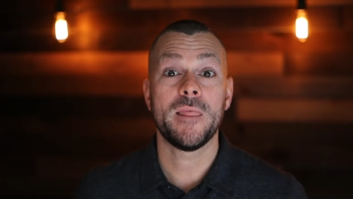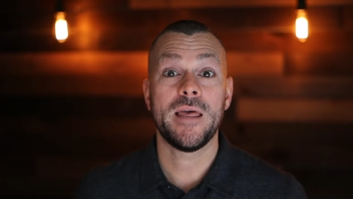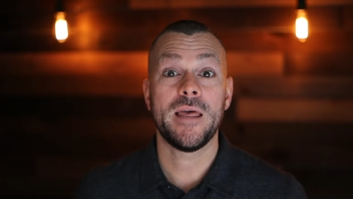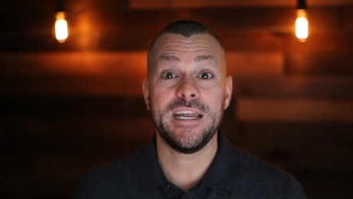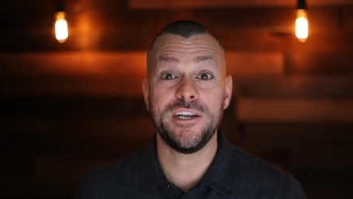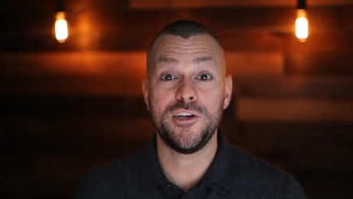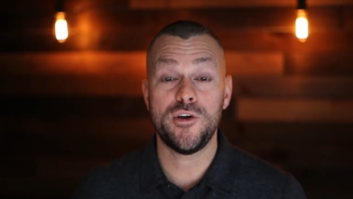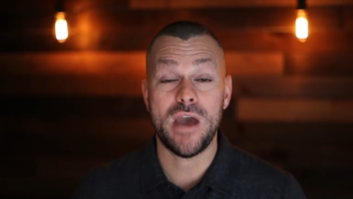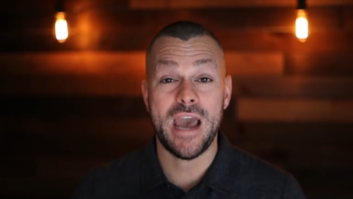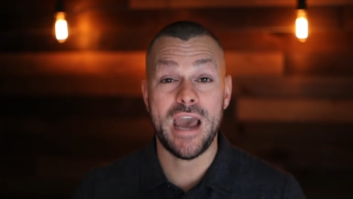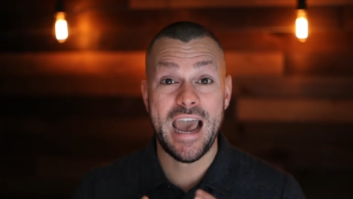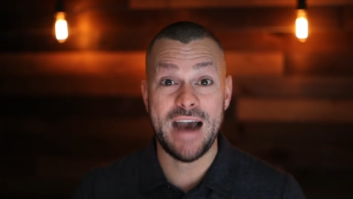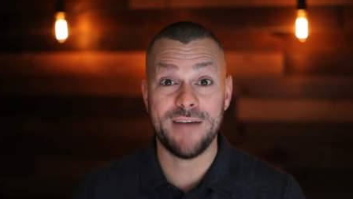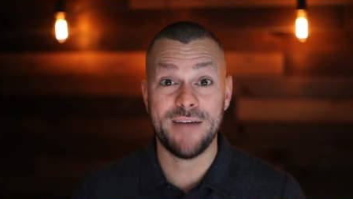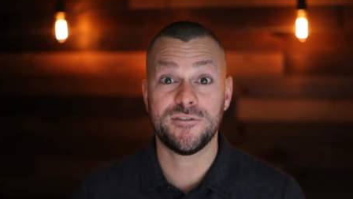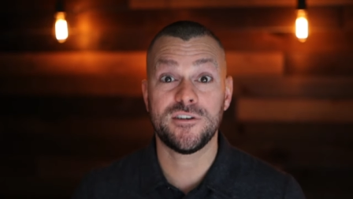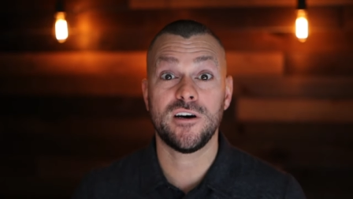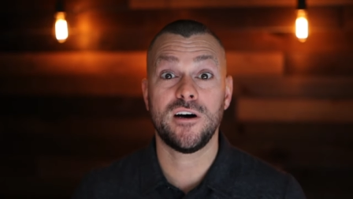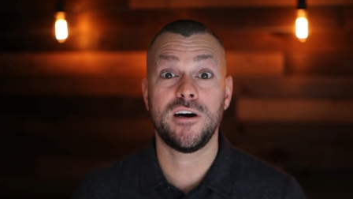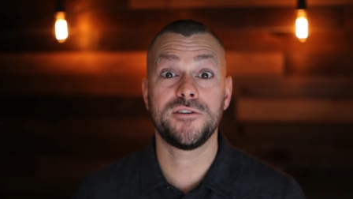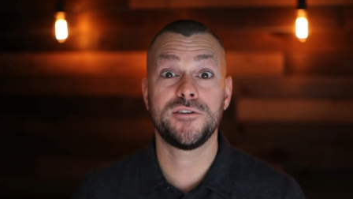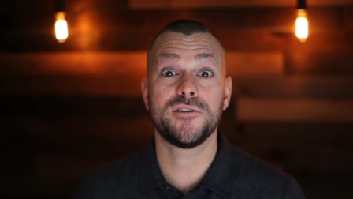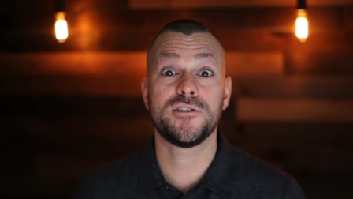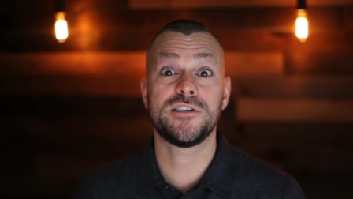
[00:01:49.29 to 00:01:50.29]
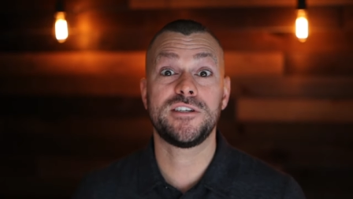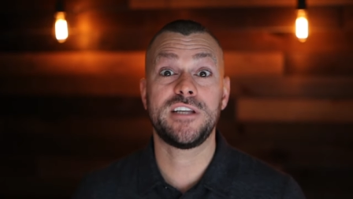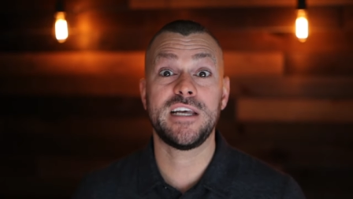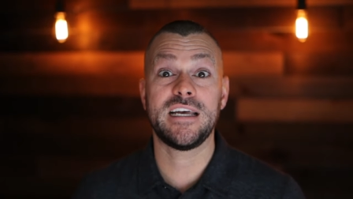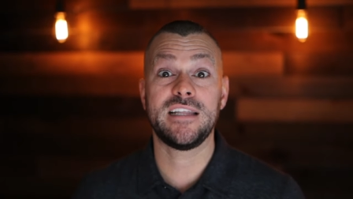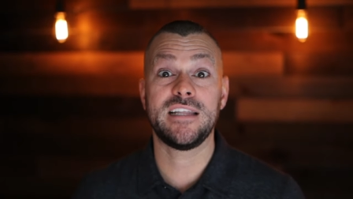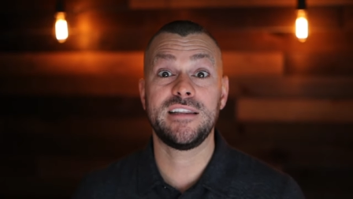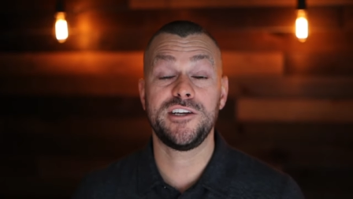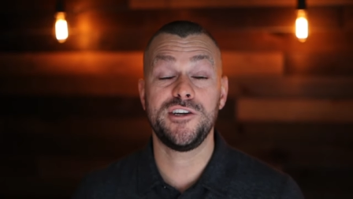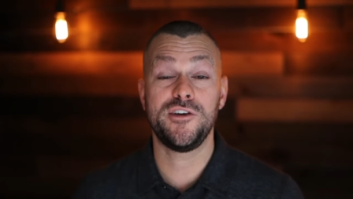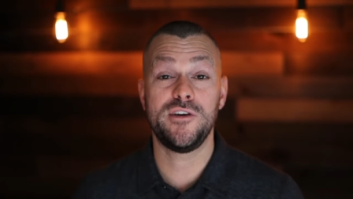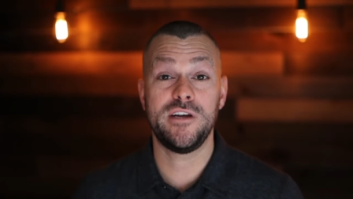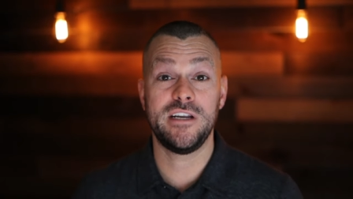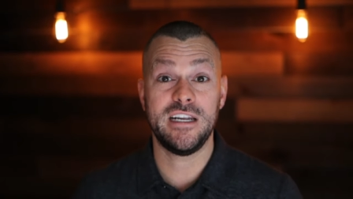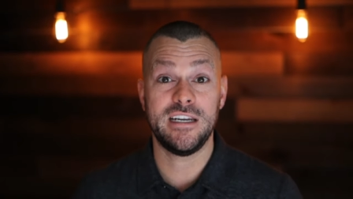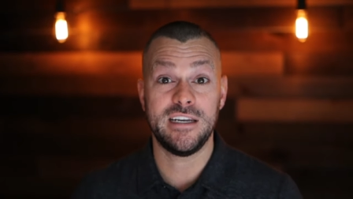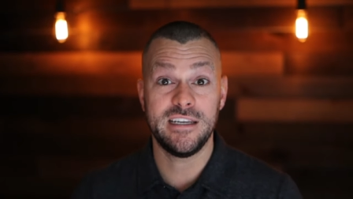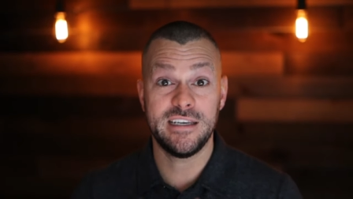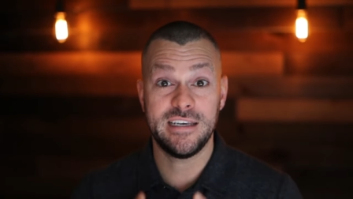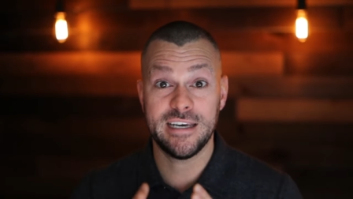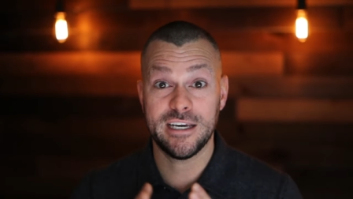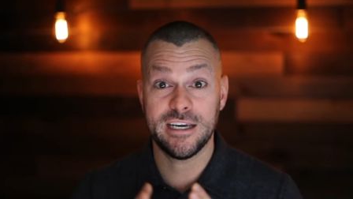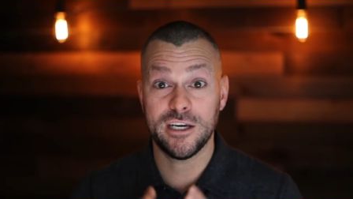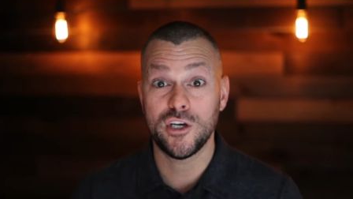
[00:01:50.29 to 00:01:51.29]
and you have to understand that you need
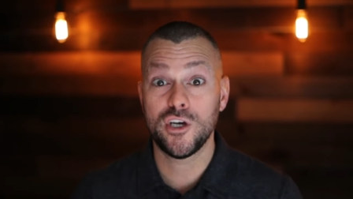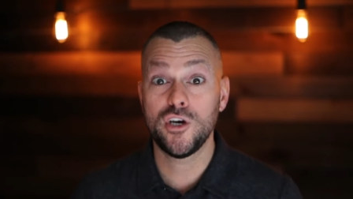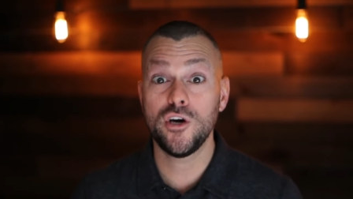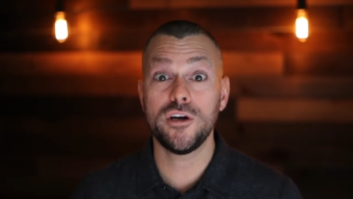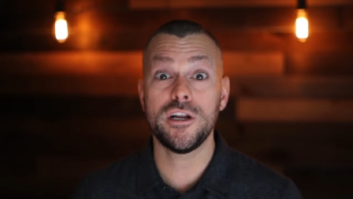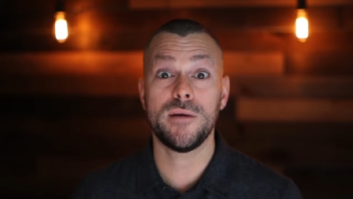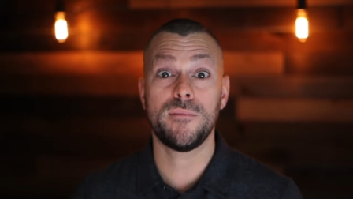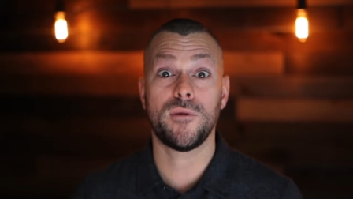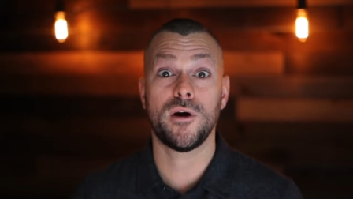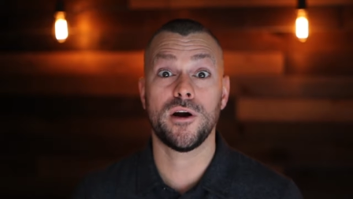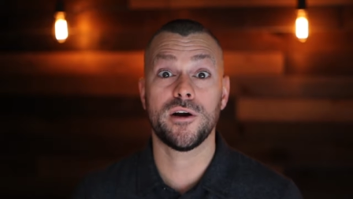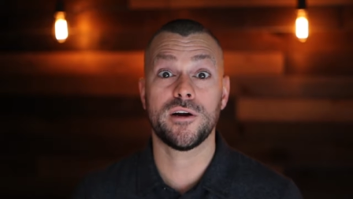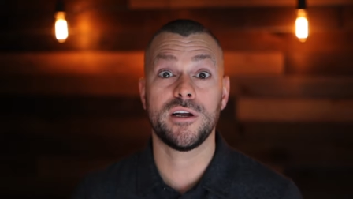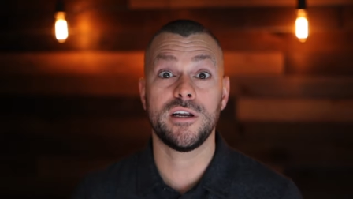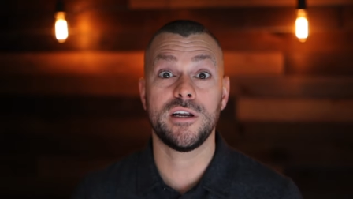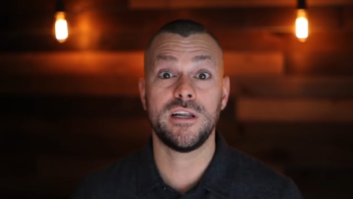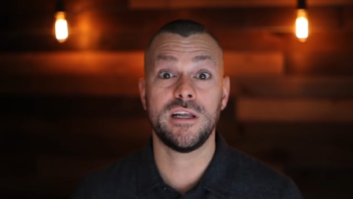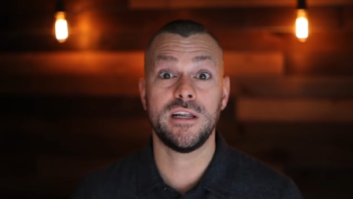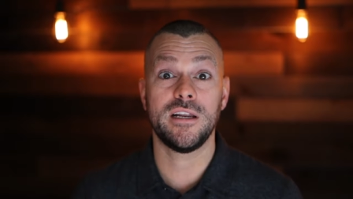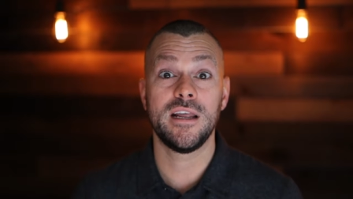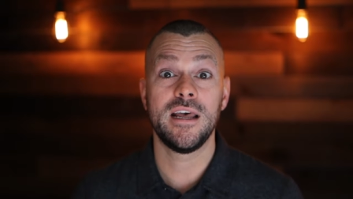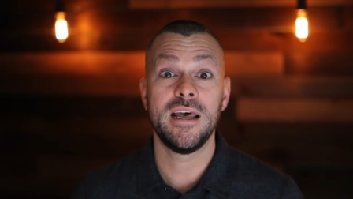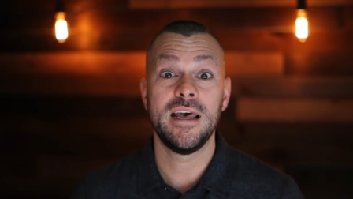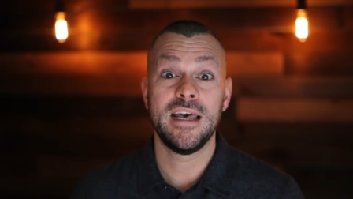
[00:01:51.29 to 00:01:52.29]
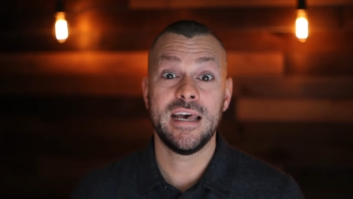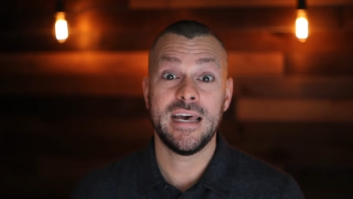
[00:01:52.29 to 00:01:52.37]
to get good at marketing,